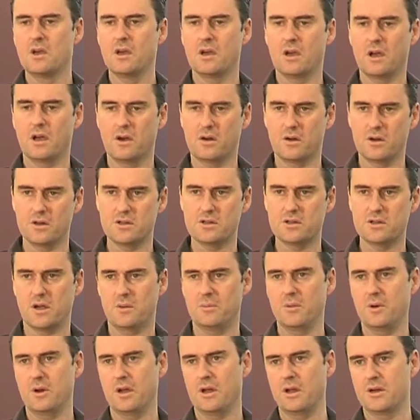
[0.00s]
Now, it's
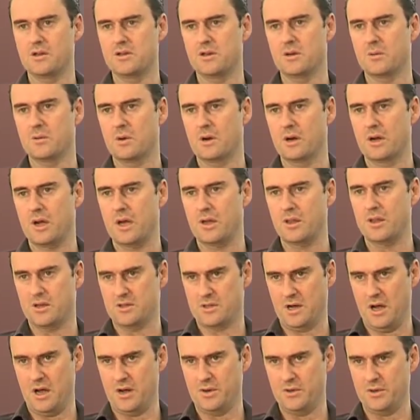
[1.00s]
pretty easy to work out.
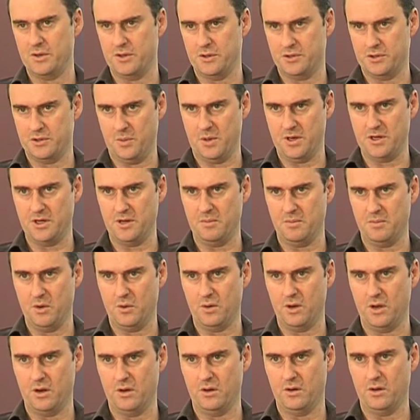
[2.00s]
That's $120
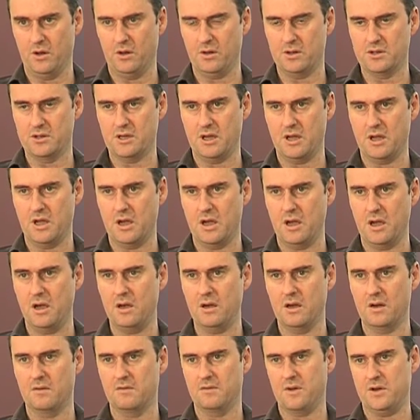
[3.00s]
million a
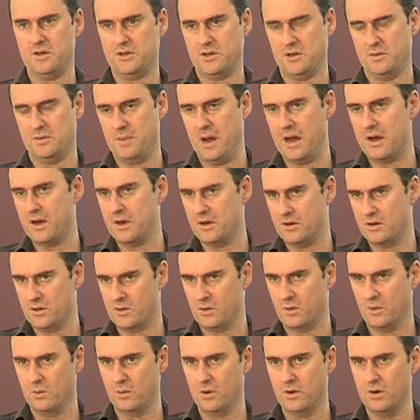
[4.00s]
year invested back into
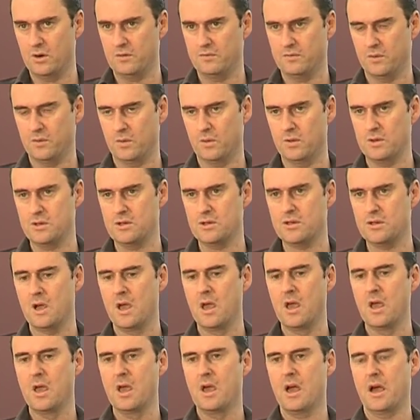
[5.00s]
your workforce
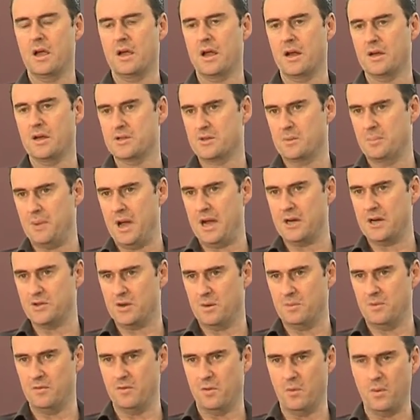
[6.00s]
against the
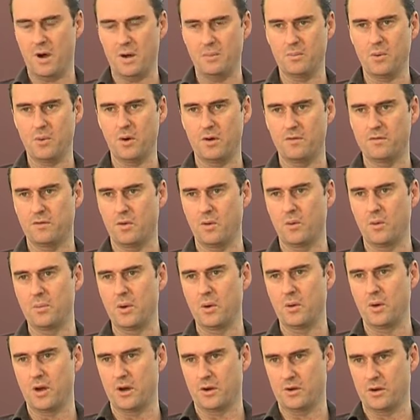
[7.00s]
backdrop of a $1.4
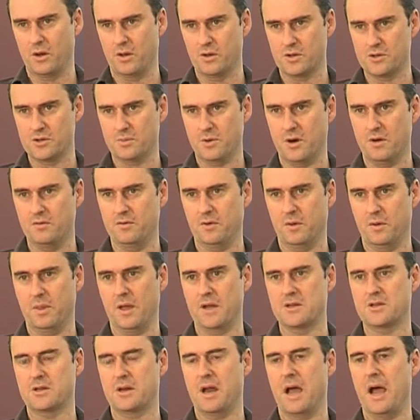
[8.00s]
billion profit.
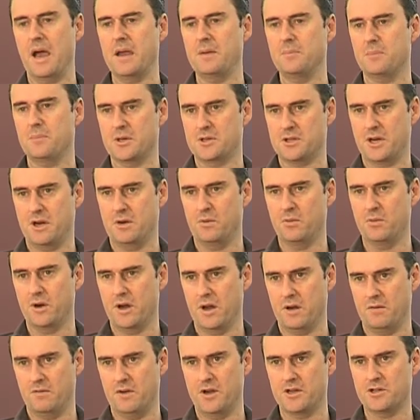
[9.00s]
That's an 8%
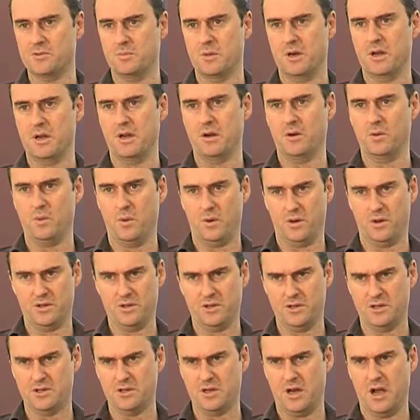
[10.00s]
reinvestment in
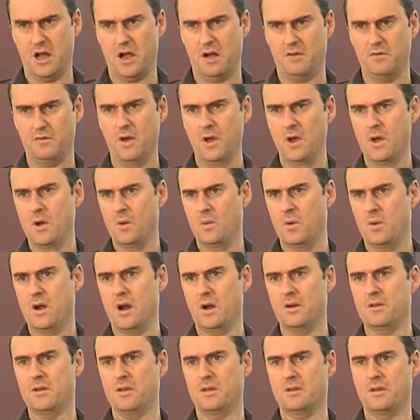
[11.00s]
Qantas's staff. We
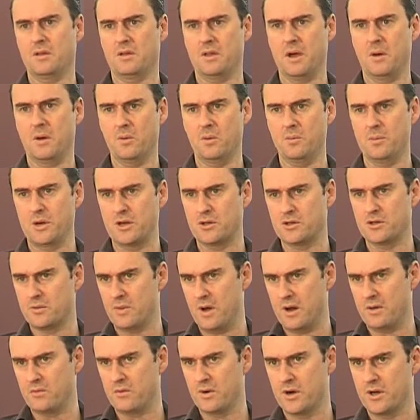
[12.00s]
don't think that that would be
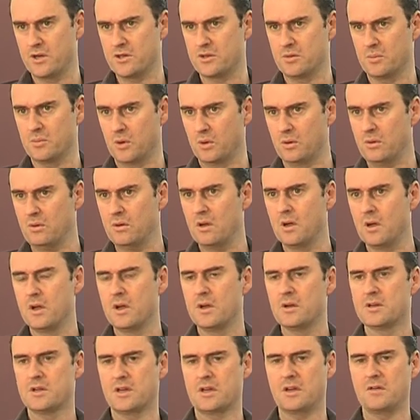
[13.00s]
too unreasonable
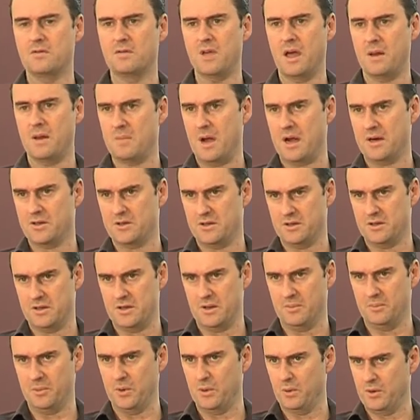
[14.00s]
to give that back to
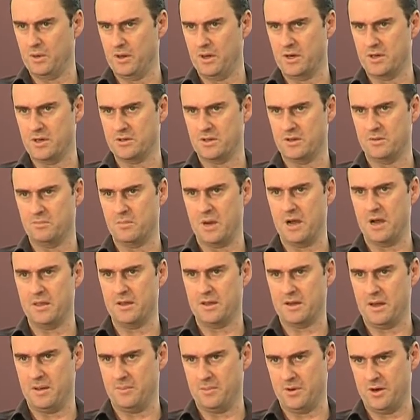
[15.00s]
the employees that made
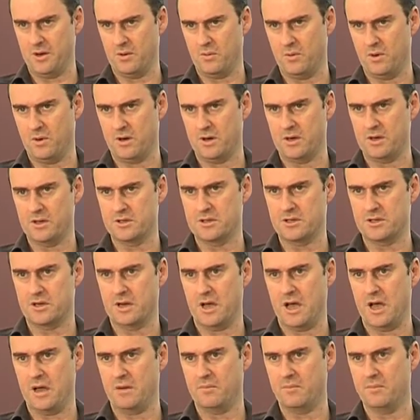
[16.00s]
the company what it is
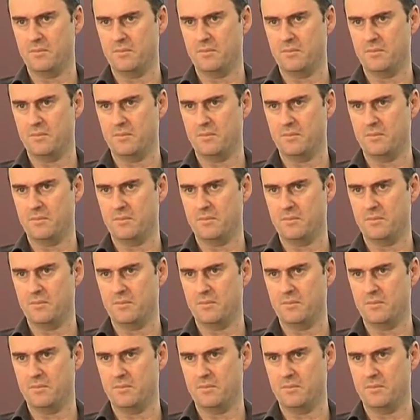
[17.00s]
today.